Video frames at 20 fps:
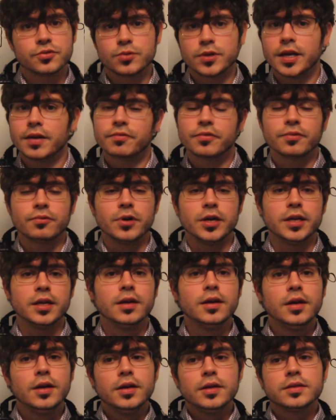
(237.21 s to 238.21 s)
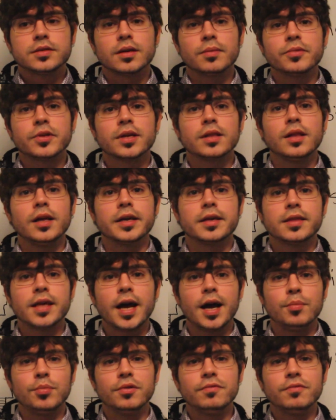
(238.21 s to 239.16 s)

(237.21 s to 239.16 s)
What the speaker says: we have 3. Something like that.